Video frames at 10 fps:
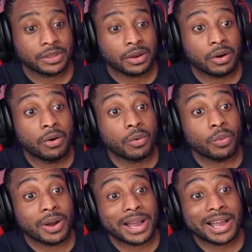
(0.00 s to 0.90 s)
Oh
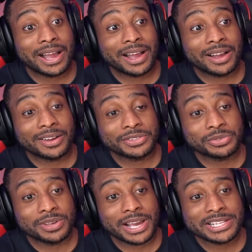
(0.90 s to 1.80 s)
wow,
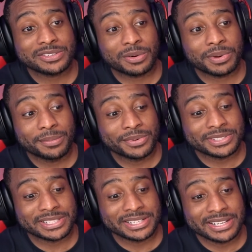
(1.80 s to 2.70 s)
Tsukasa
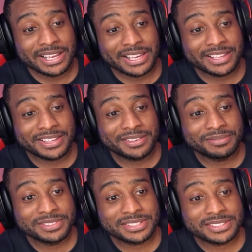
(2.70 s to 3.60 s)
remembers the
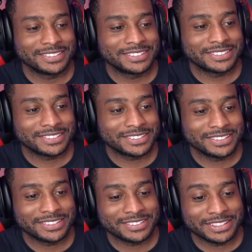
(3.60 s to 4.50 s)
names?
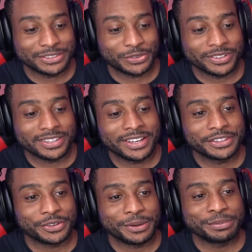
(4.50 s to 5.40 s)
They throwing
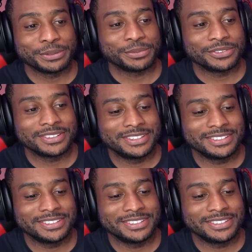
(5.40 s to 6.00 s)
leather at people.